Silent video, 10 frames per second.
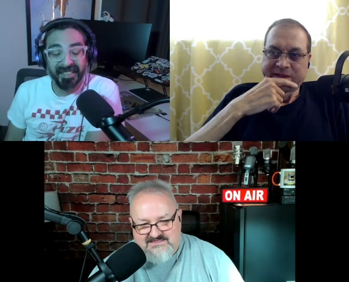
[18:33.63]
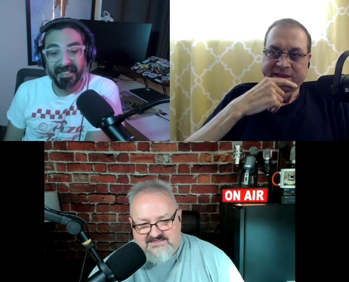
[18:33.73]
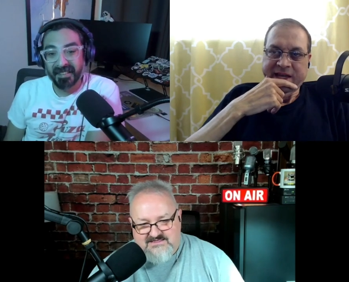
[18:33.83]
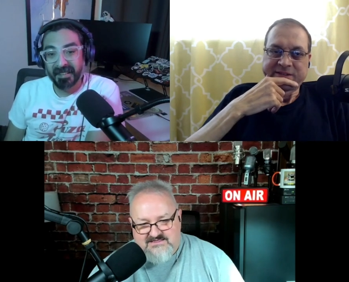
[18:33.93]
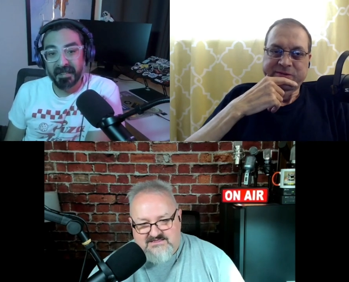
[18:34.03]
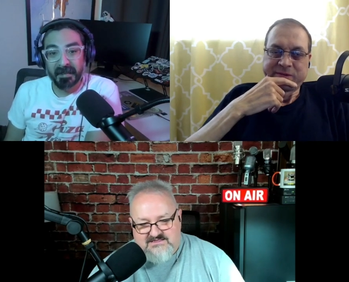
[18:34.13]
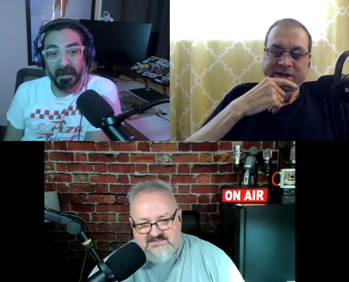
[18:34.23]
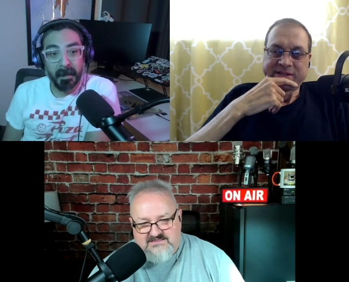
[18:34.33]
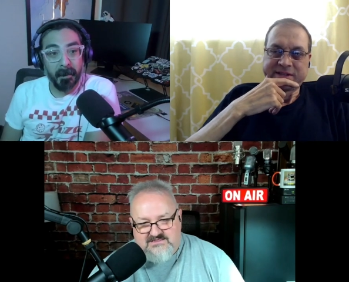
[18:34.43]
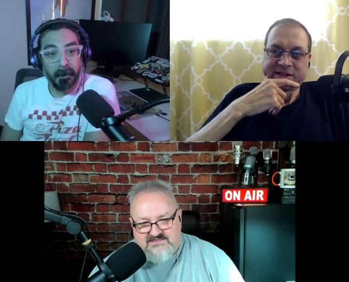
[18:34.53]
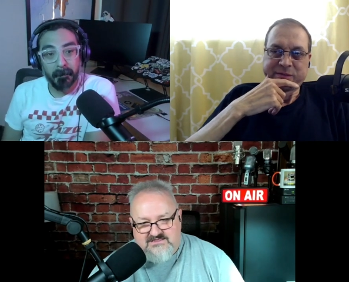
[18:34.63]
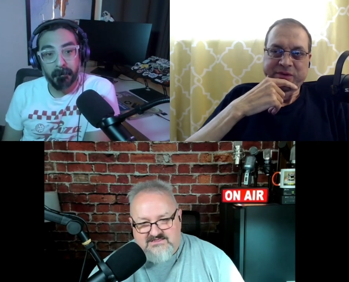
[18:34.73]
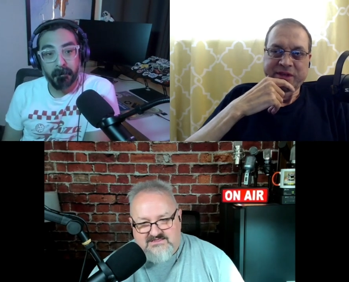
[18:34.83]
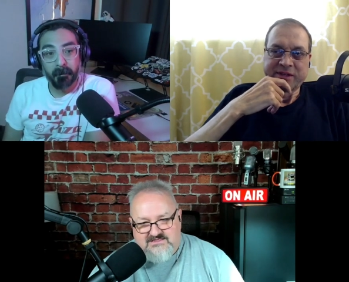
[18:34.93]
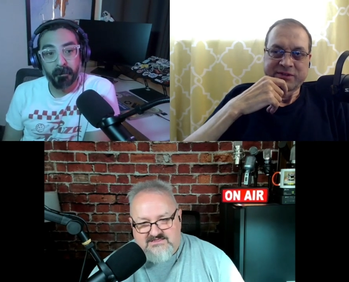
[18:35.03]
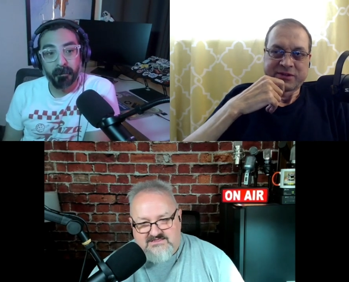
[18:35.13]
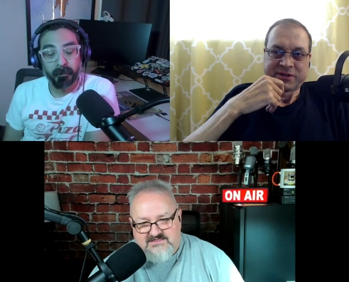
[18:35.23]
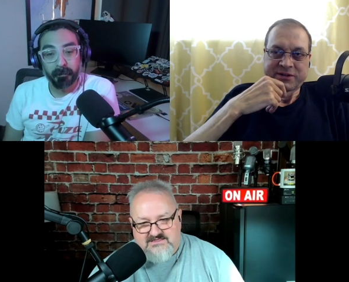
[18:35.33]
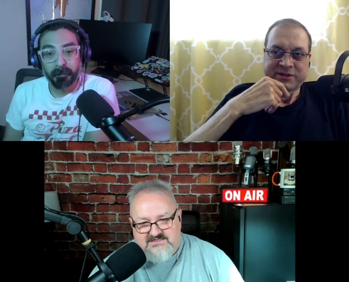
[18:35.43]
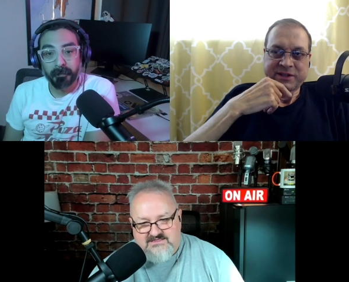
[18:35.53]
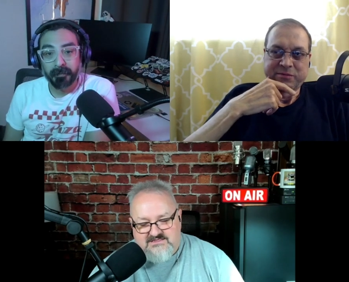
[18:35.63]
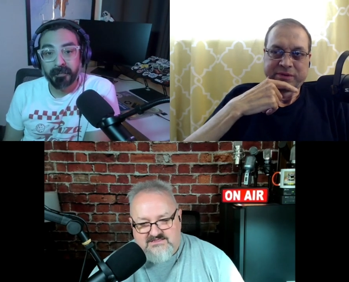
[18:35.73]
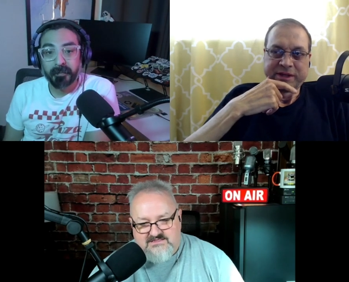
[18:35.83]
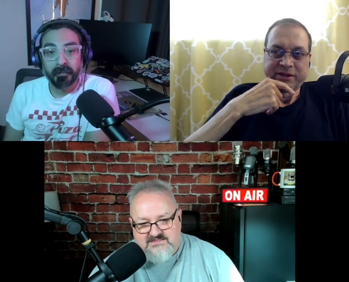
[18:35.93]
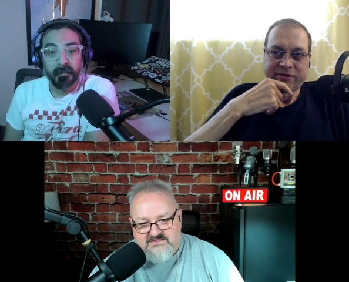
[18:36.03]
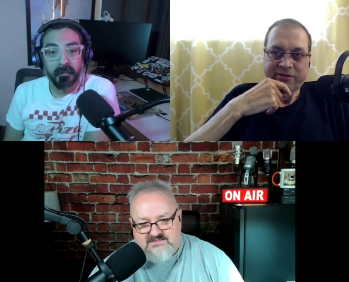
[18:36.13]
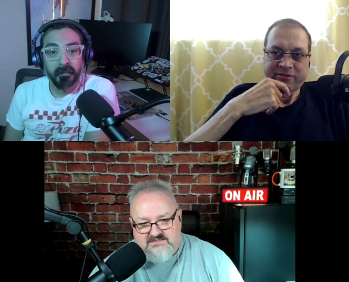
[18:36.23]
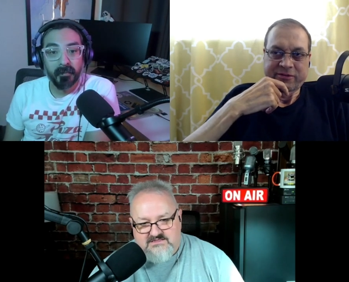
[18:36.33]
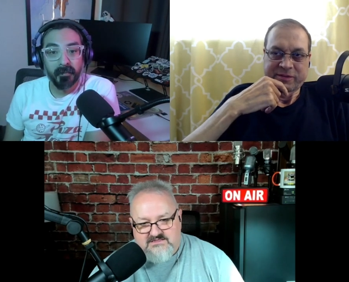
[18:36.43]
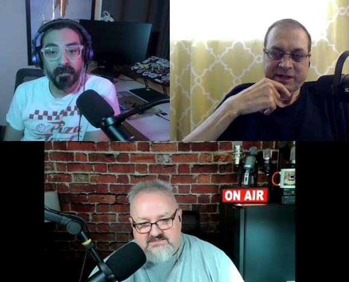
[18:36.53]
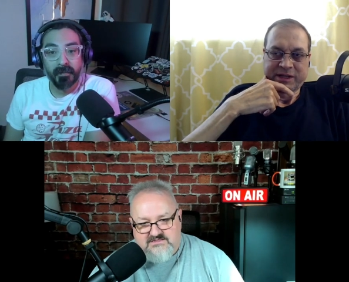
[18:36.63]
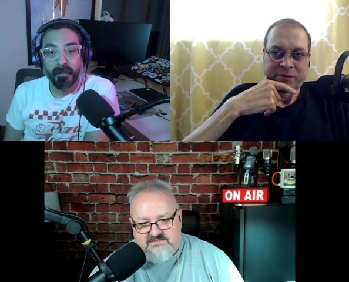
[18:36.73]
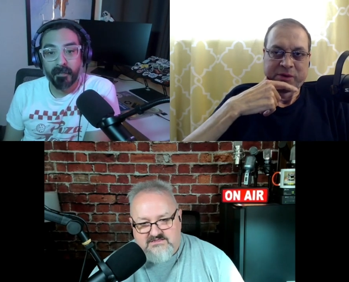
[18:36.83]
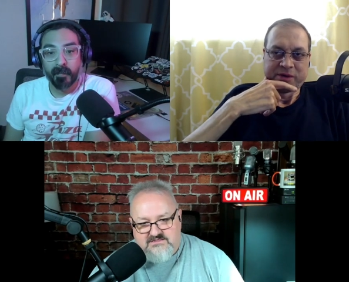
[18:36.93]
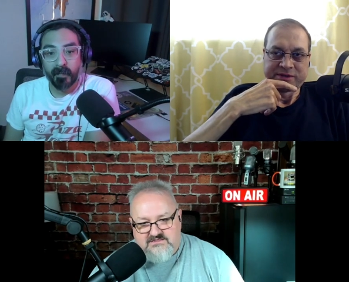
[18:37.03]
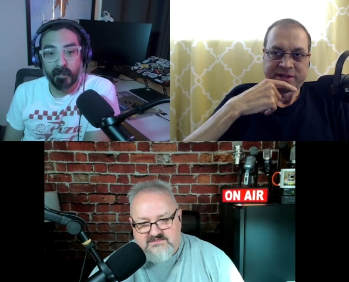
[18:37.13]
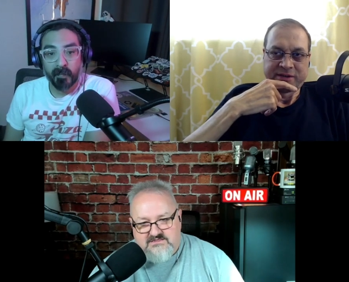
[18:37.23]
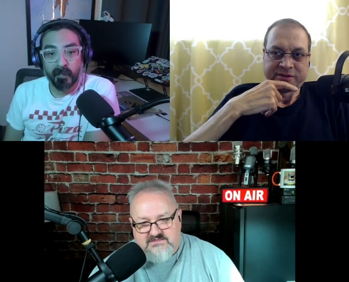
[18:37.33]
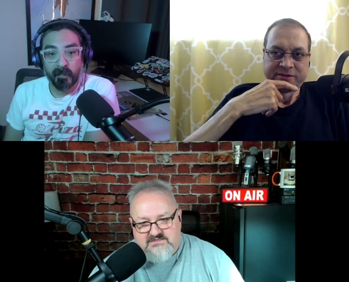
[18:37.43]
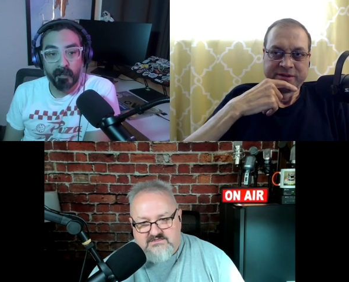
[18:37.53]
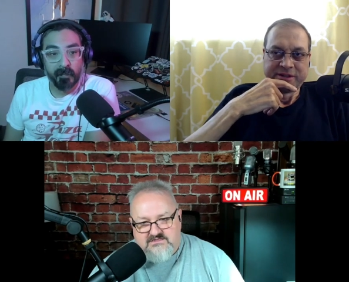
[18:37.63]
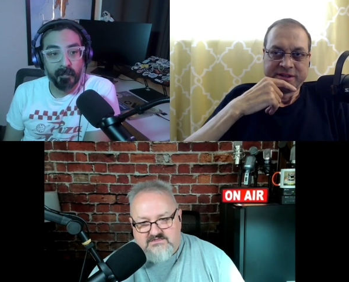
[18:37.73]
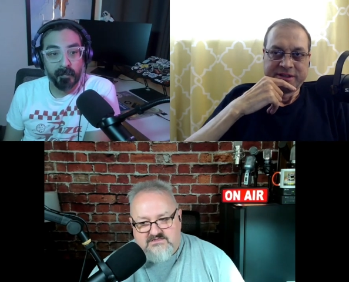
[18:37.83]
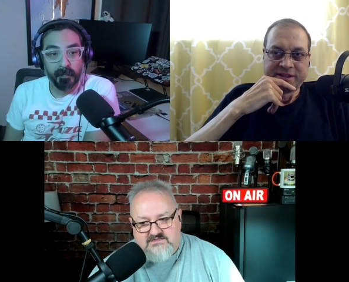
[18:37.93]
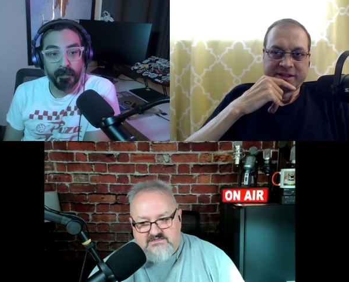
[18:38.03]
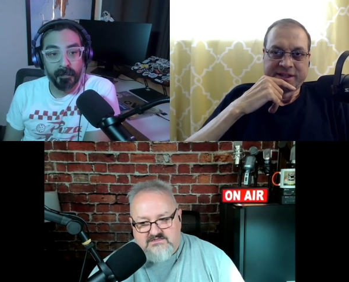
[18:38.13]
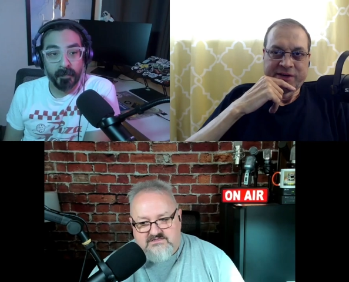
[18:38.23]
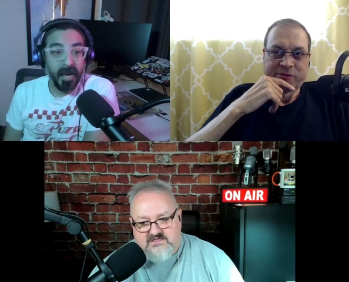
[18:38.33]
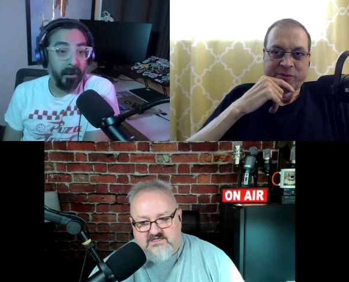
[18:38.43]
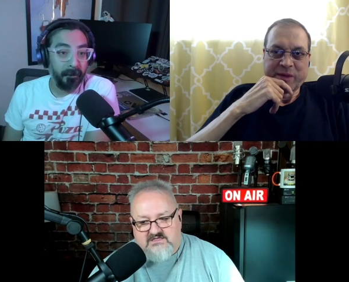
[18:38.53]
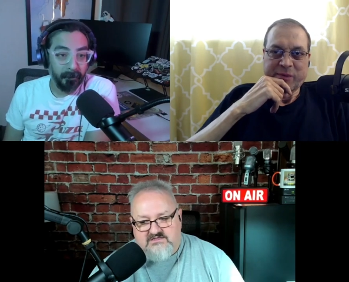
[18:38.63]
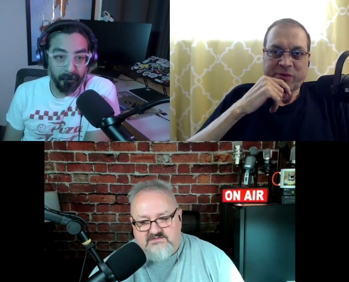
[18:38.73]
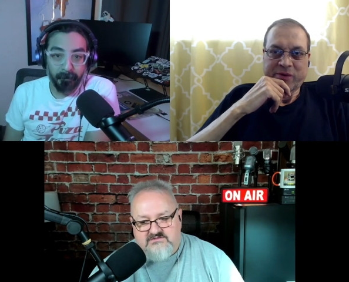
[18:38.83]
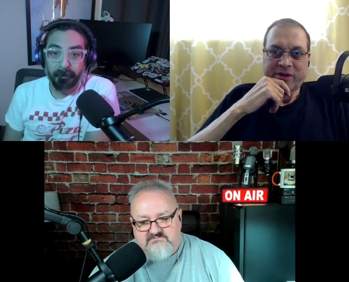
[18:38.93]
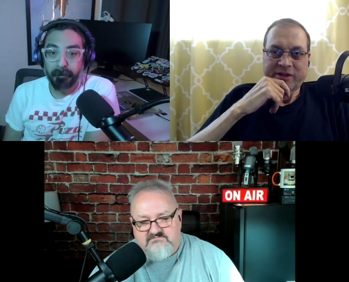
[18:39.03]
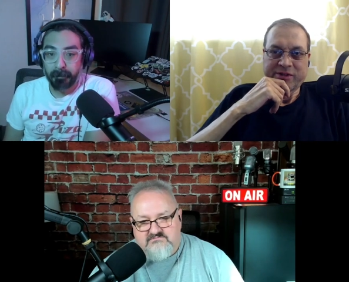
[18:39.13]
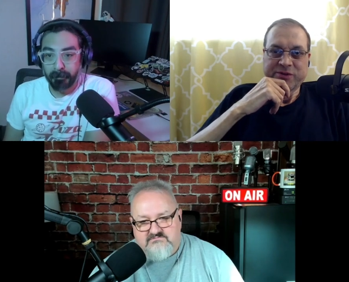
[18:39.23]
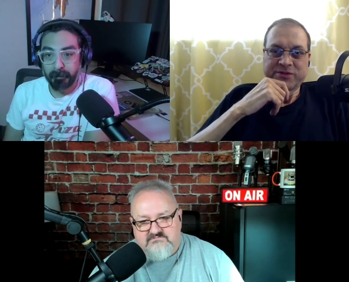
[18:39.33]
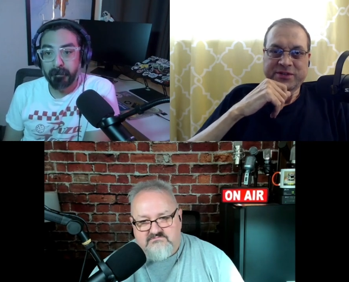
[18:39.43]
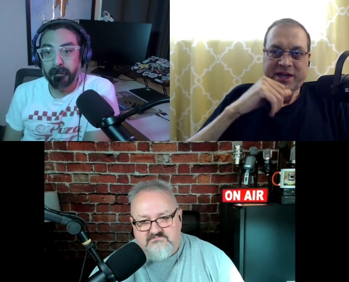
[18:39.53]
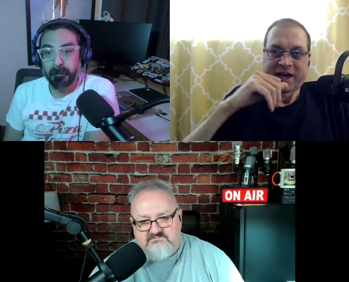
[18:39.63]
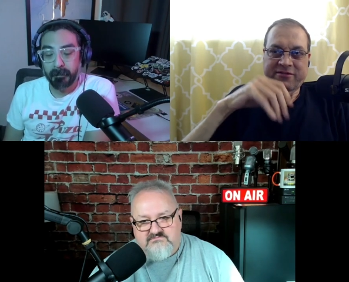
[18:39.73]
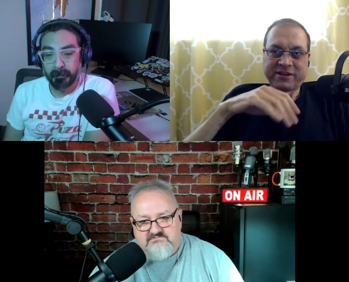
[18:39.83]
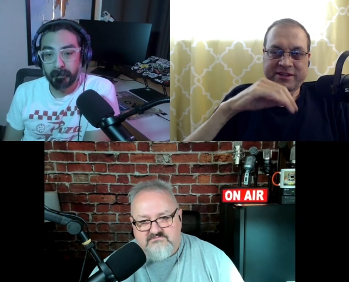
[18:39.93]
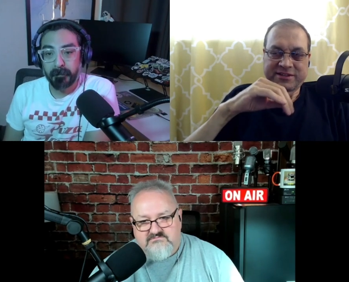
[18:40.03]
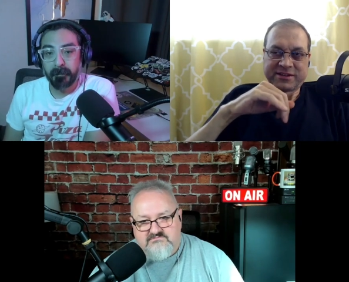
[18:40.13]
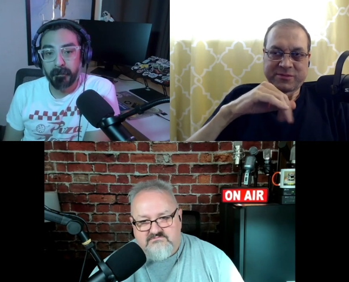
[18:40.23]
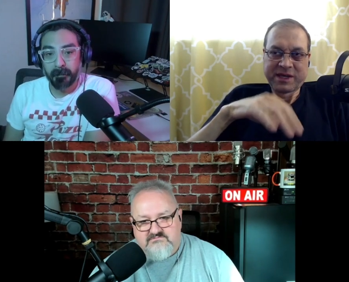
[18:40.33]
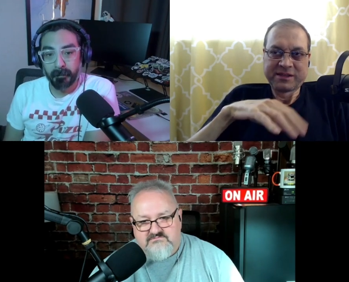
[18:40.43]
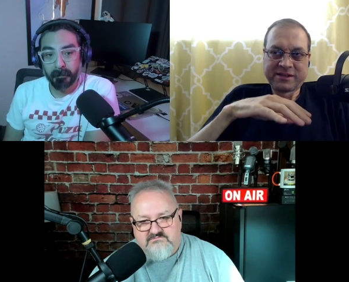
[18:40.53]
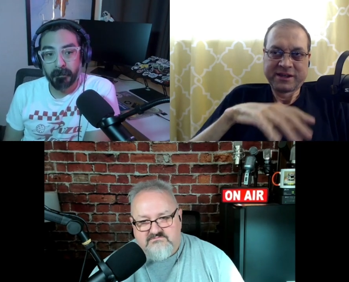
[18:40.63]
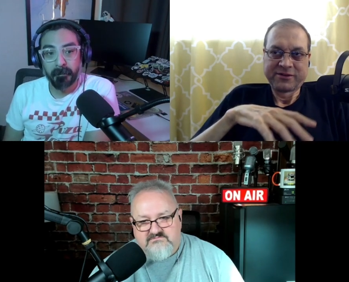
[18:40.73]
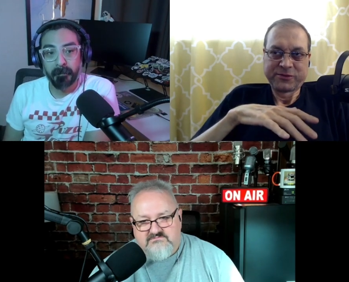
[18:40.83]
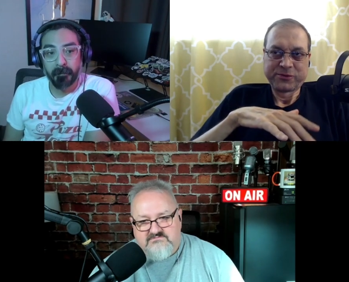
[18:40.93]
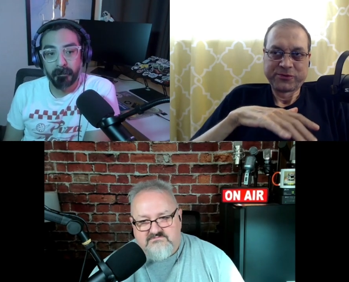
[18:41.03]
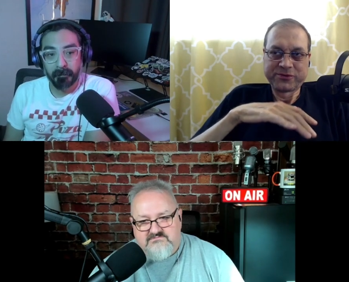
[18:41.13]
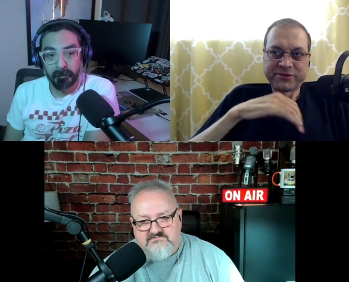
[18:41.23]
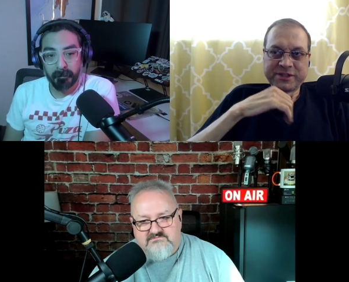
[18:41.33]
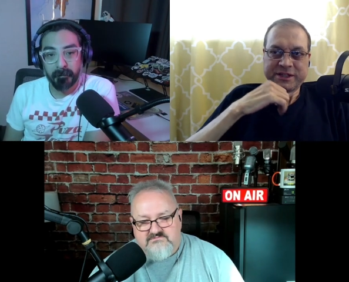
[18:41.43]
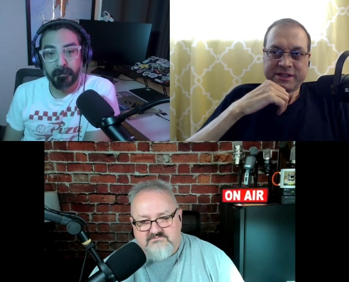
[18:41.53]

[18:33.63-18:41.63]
Speaker 1: that's that's the type of thing you start to see bleed over from like WSL, you know, yeah. where people are used to having these command line tools.